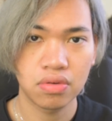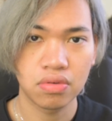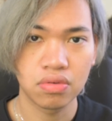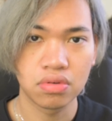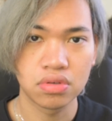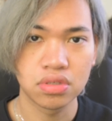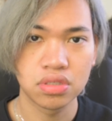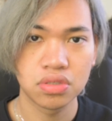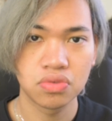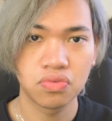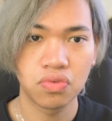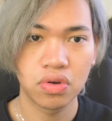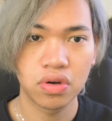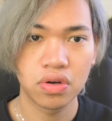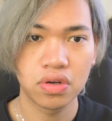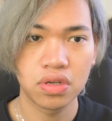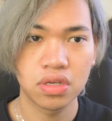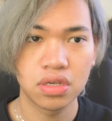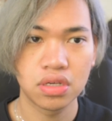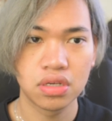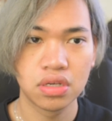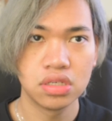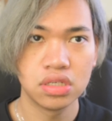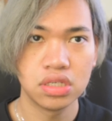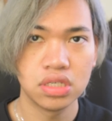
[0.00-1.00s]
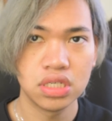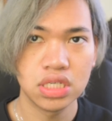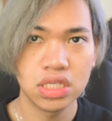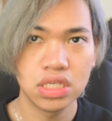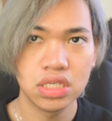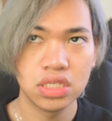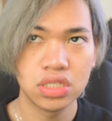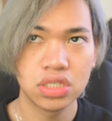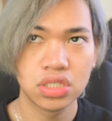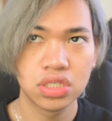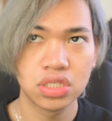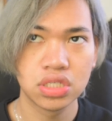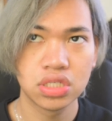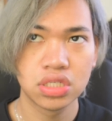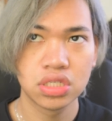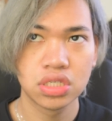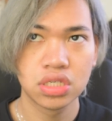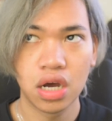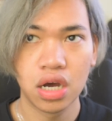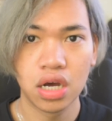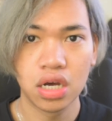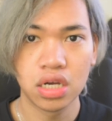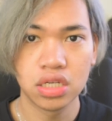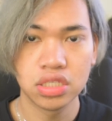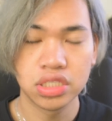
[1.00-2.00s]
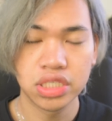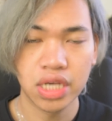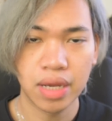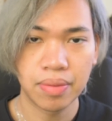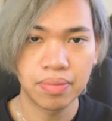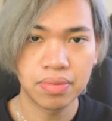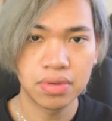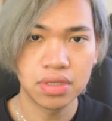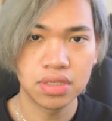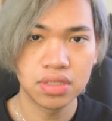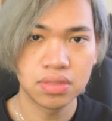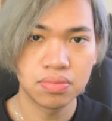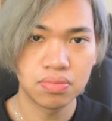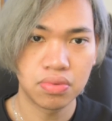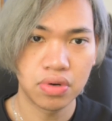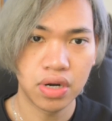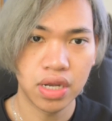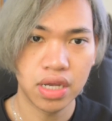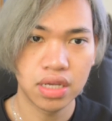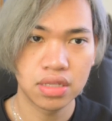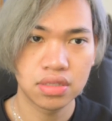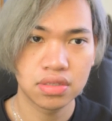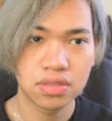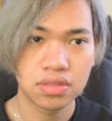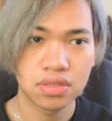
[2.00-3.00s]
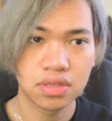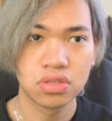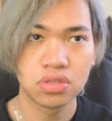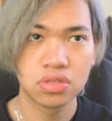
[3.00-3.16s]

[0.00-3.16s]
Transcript: or just very niche Japanese brands.